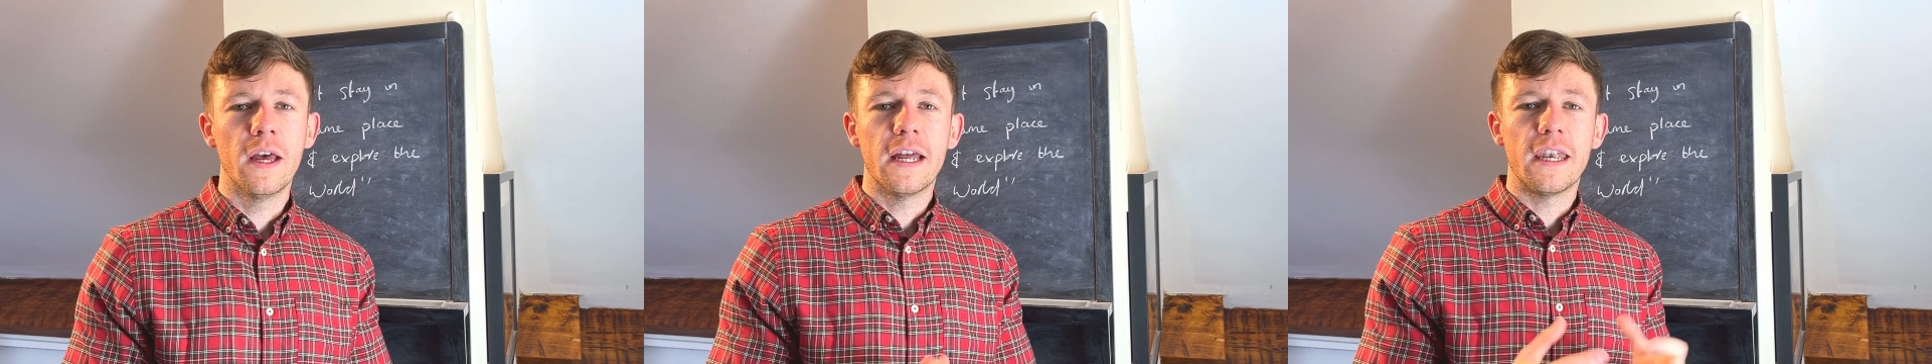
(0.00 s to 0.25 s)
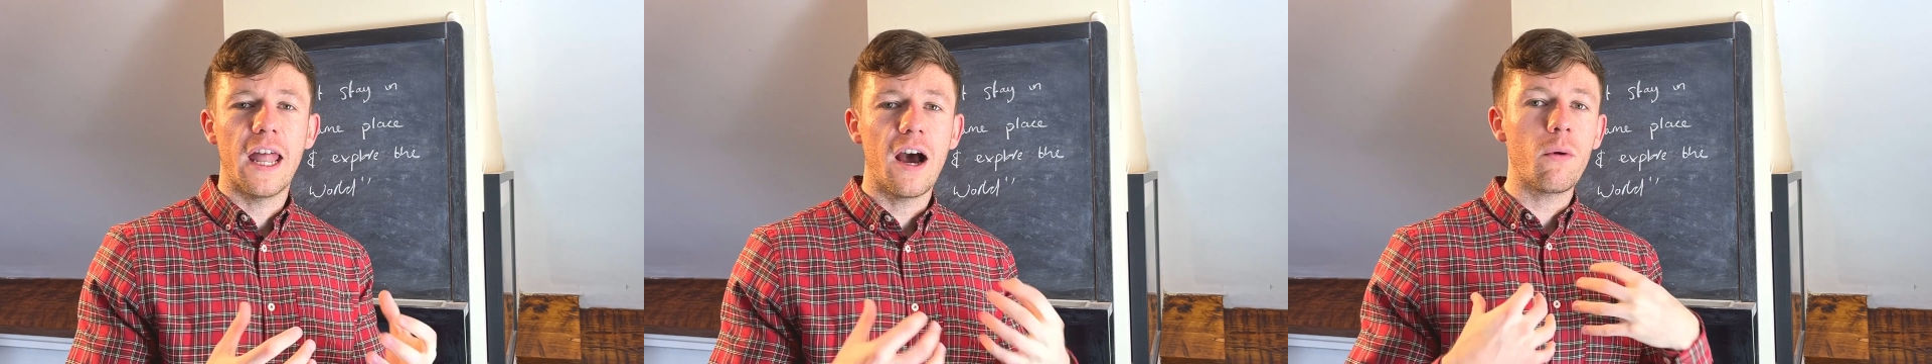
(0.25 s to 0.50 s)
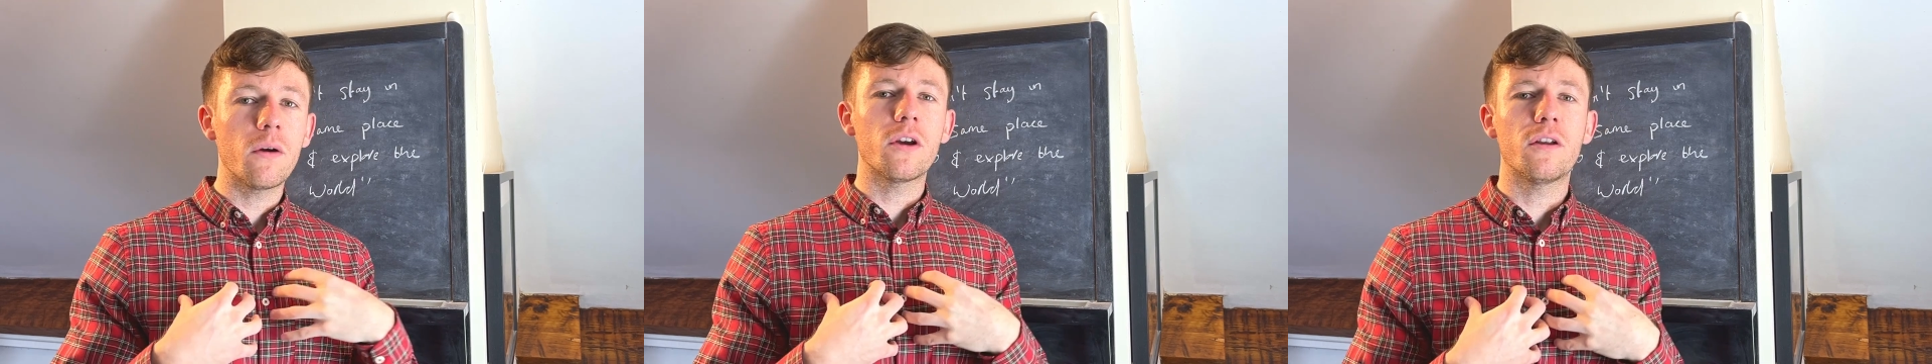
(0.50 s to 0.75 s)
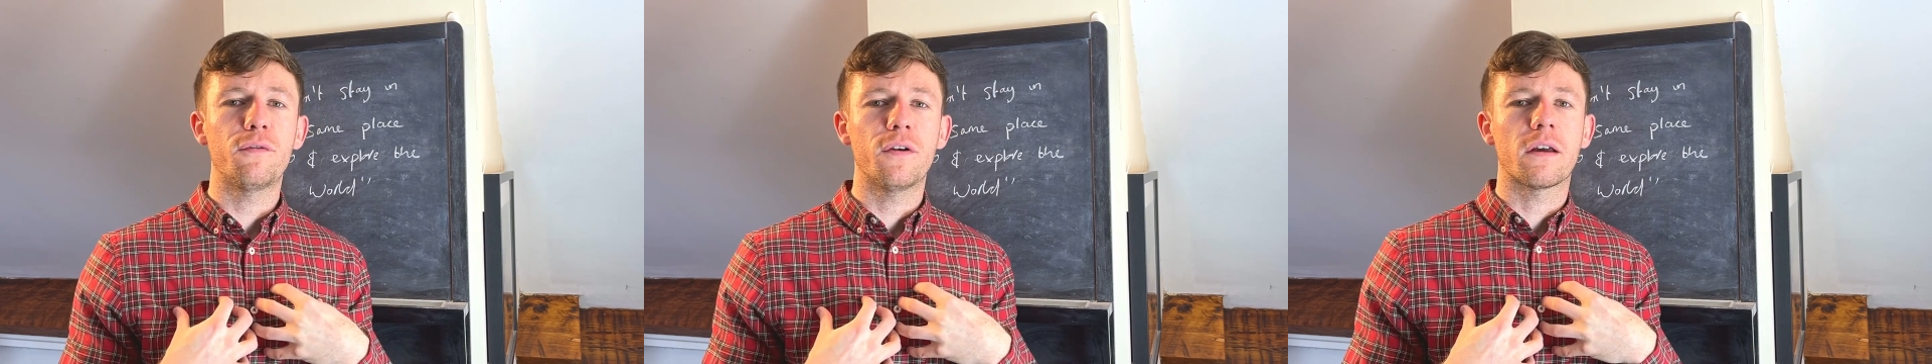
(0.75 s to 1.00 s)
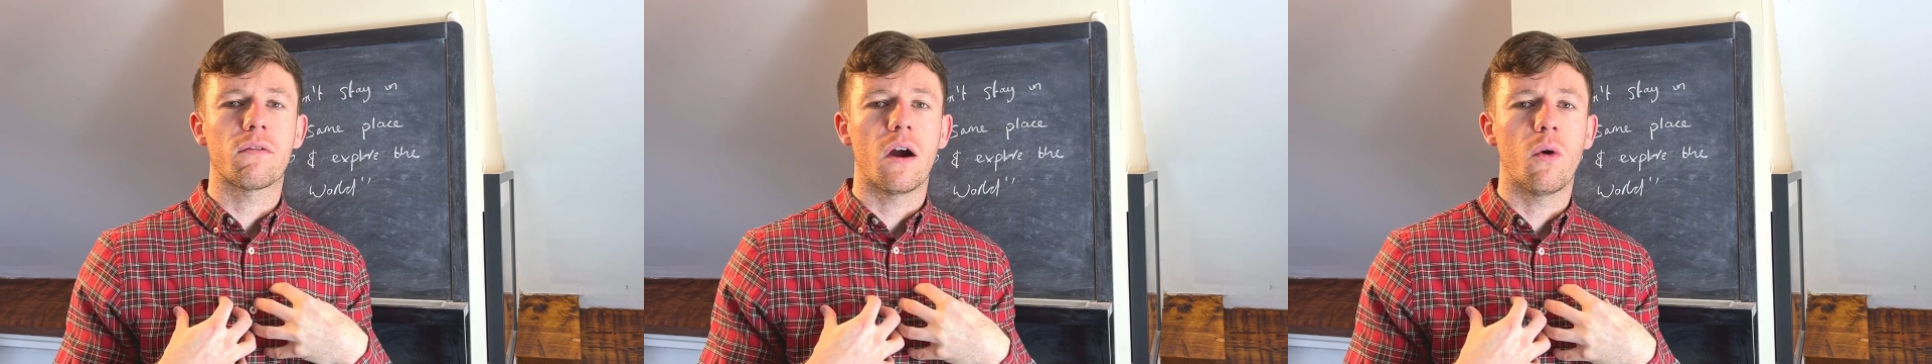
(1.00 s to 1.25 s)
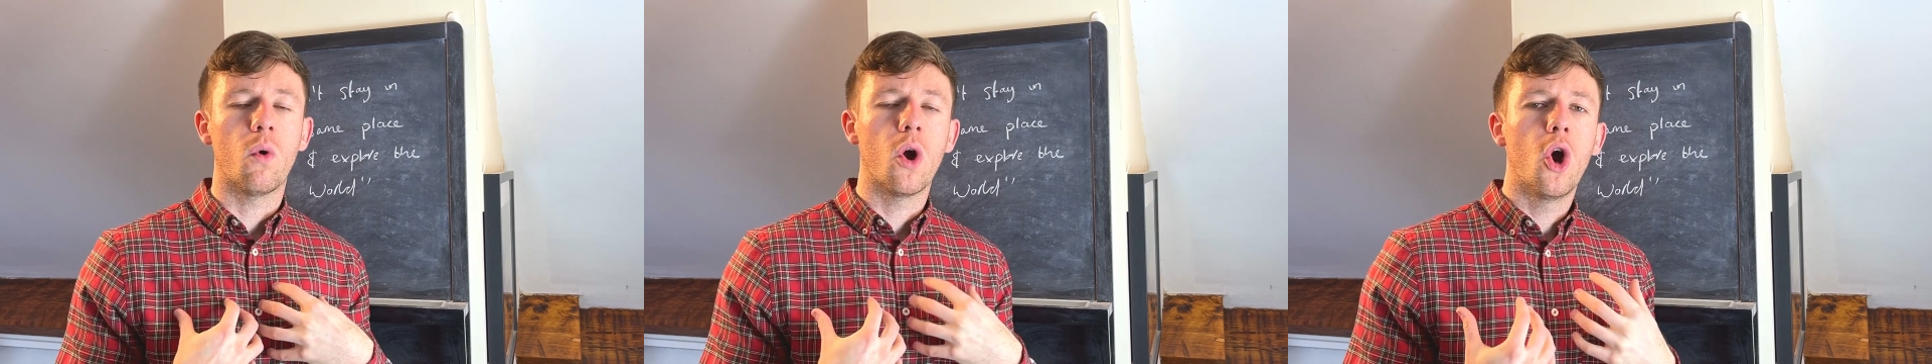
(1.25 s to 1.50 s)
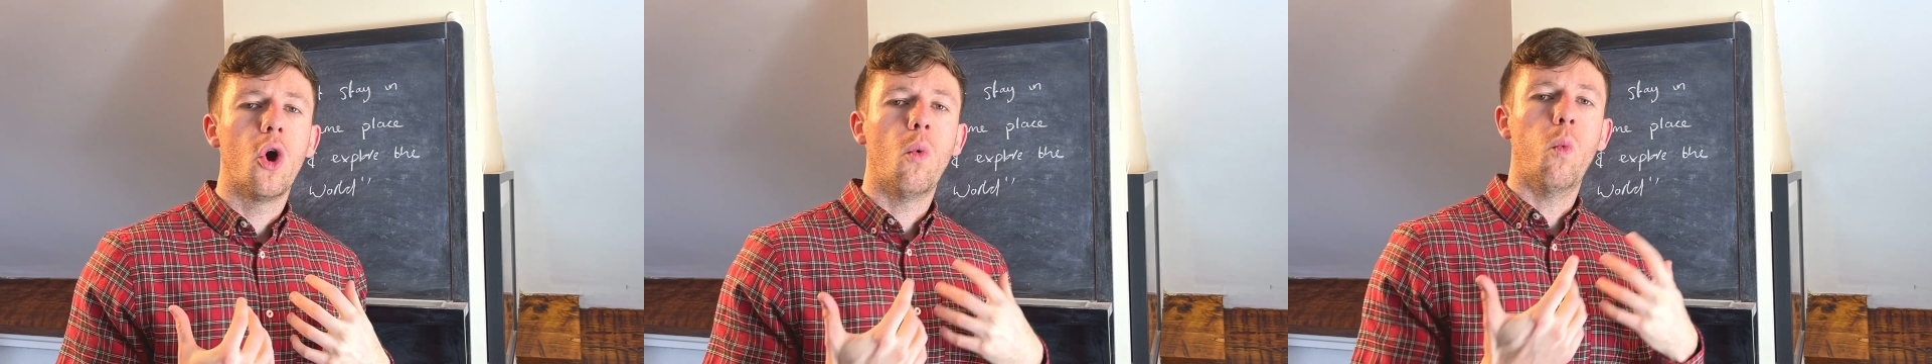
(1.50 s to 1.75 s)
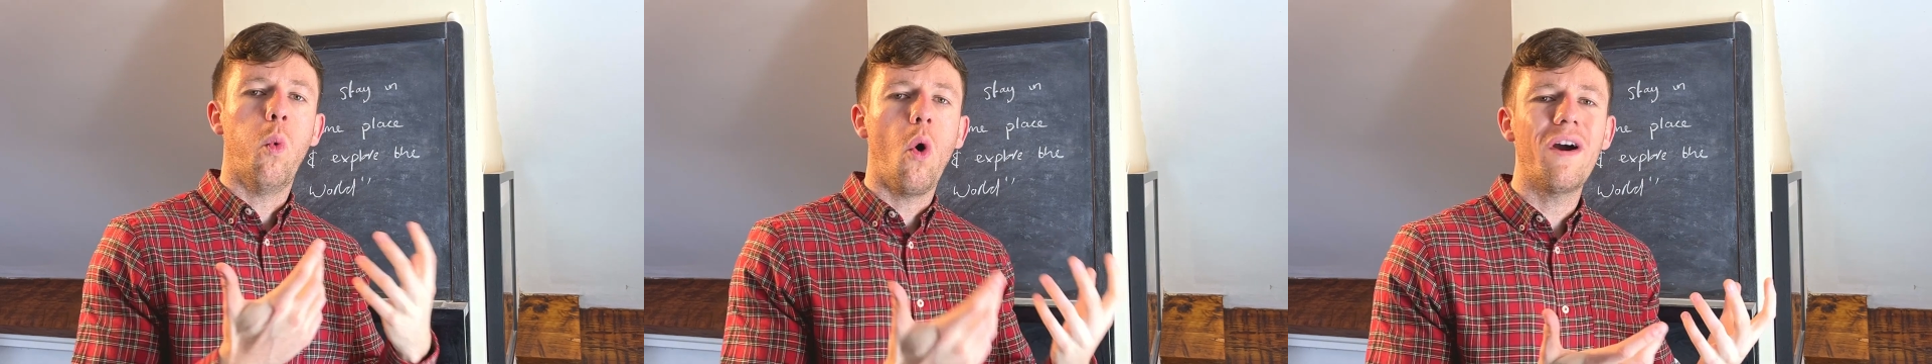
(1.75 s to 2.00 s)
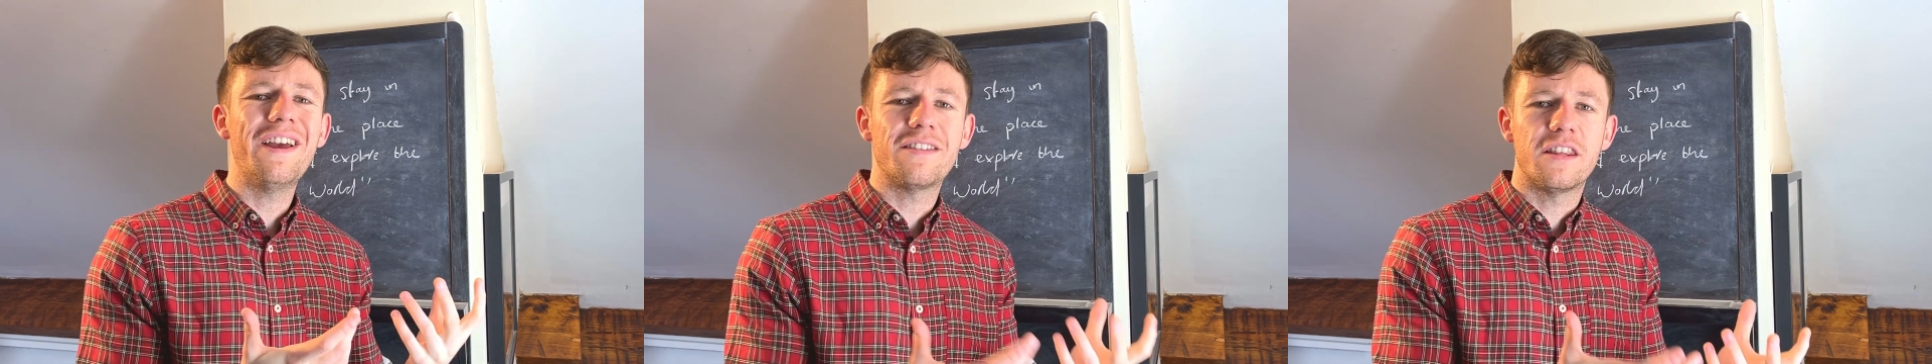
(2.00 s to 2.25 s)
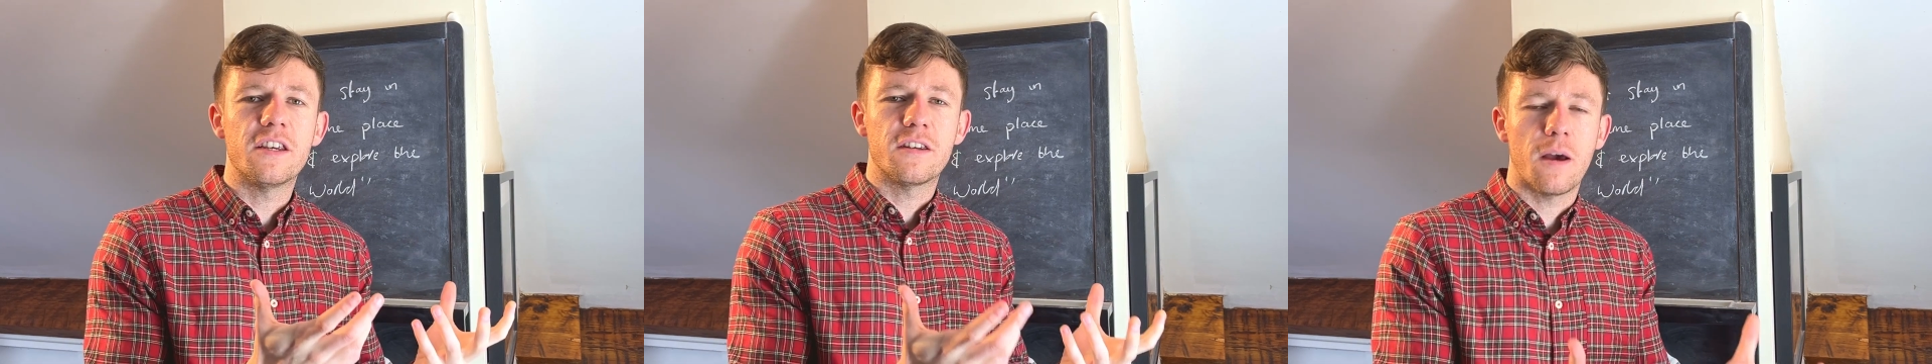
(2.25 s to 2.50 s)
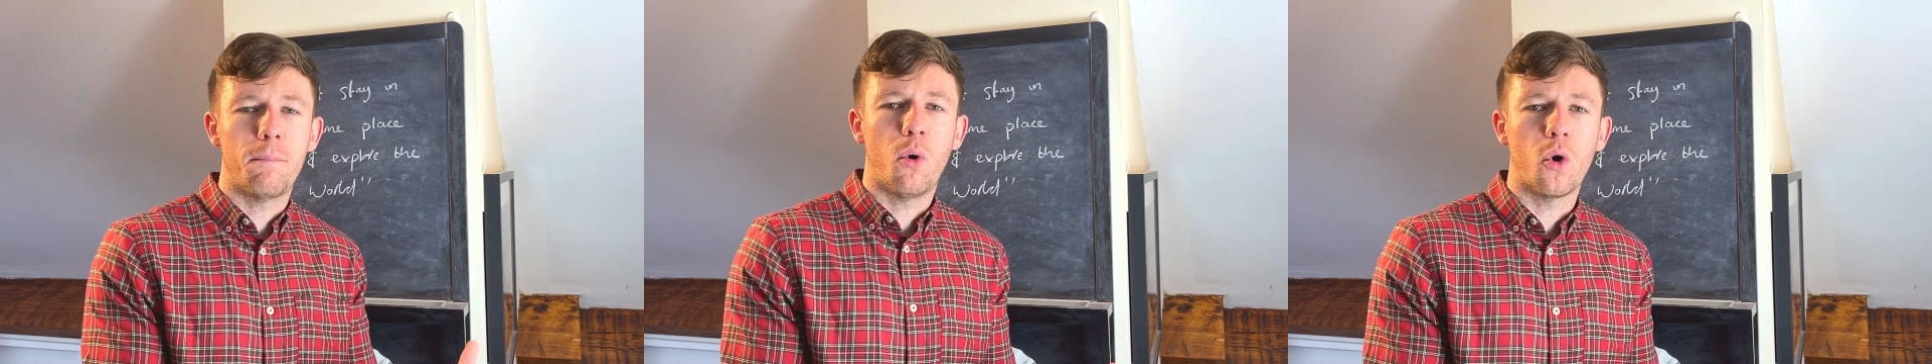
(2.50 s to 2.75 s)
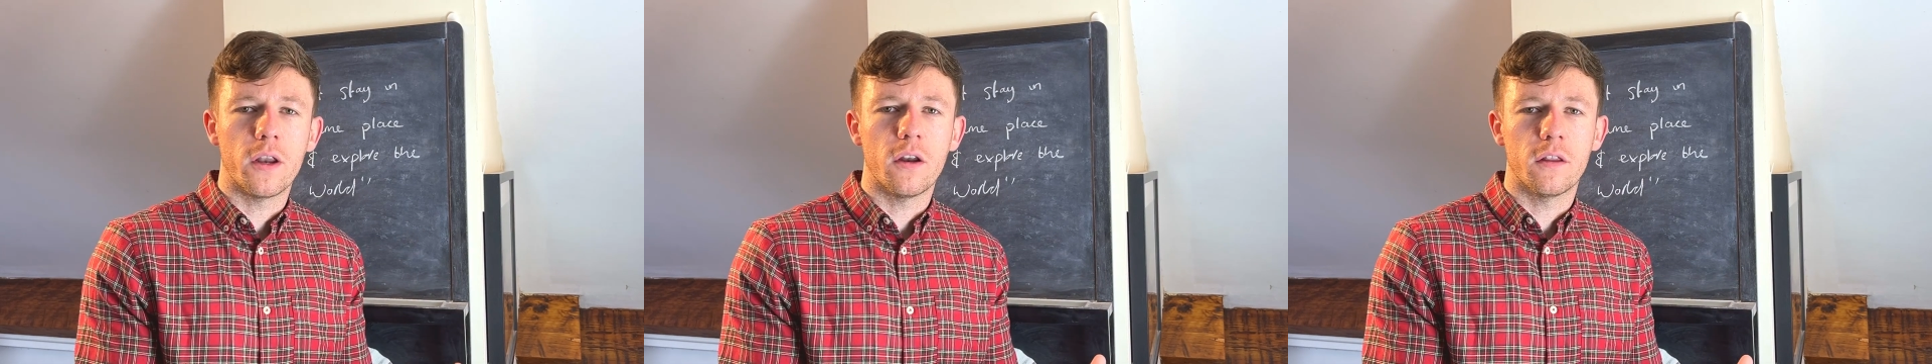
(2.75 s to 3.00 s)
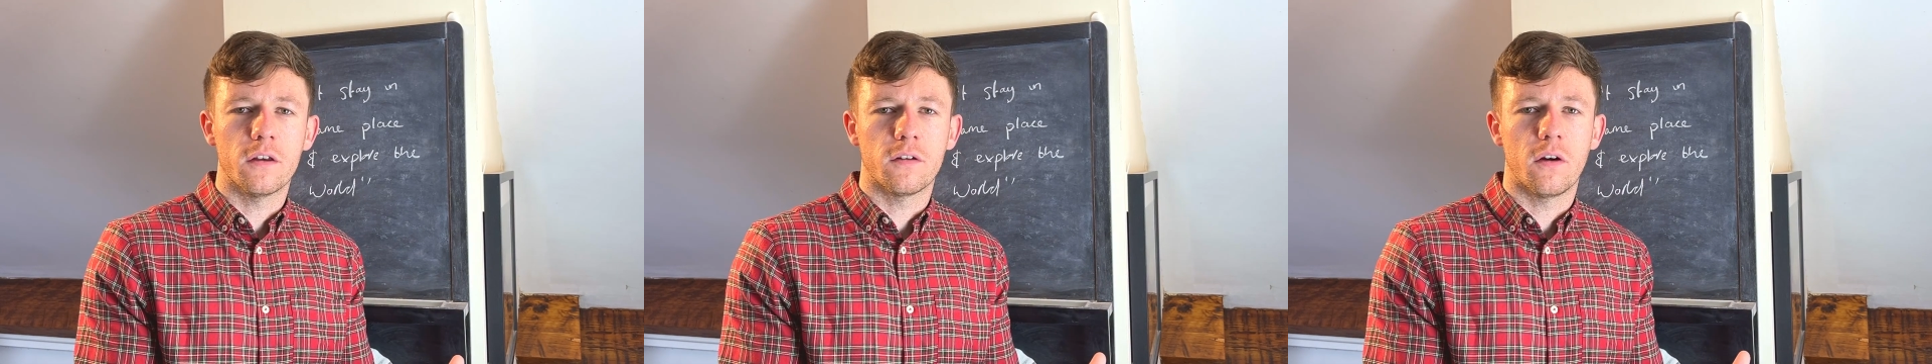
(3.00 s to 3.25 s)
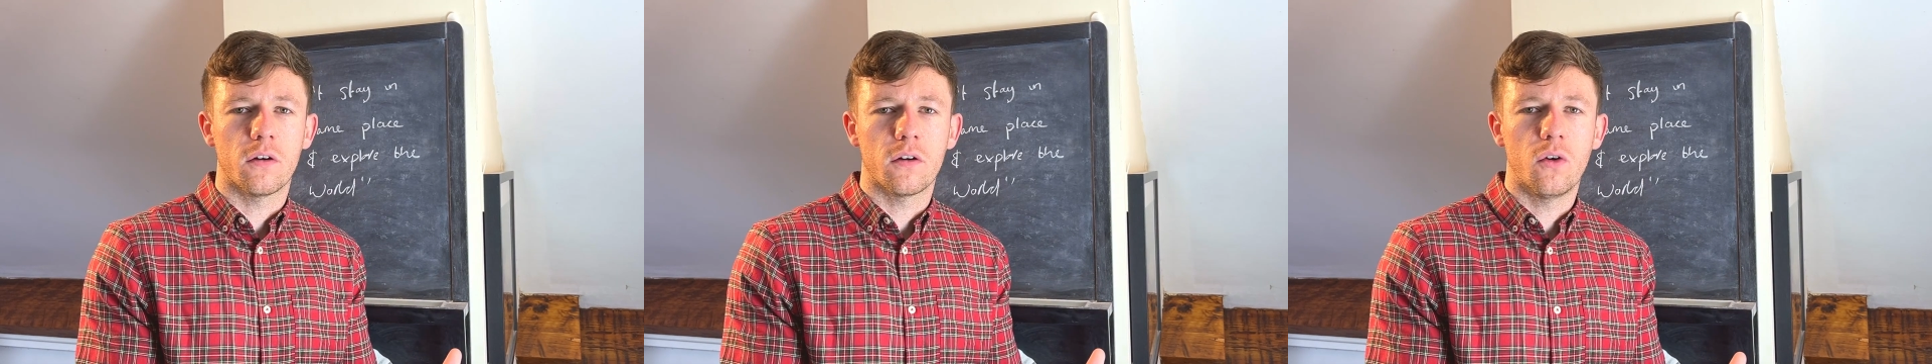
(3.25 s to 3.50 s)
Now I'm going to figure out what is this point of the song?